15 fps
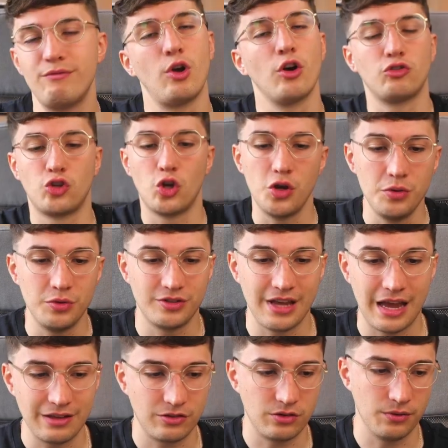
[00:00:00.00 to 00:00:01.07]
got two
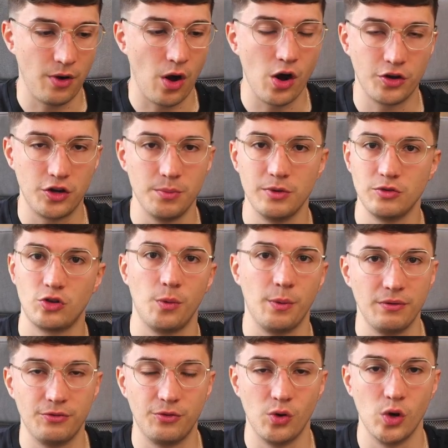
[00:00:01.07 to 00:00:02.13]
sets of arguments coming
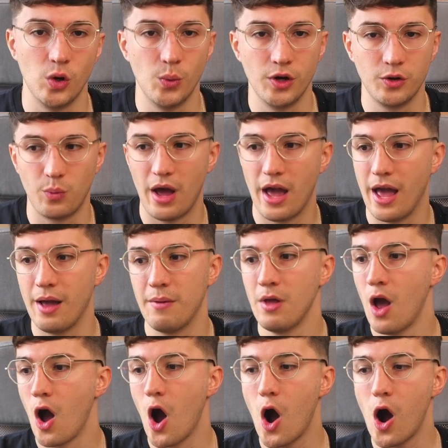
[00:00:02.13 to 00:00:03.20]
forward where
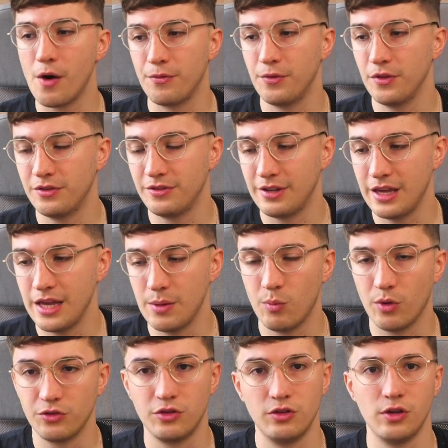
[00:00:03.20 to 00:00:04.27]
half of the team
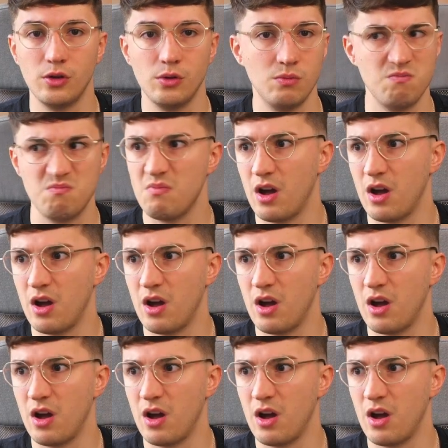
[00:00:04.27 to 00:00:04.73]
wants to do,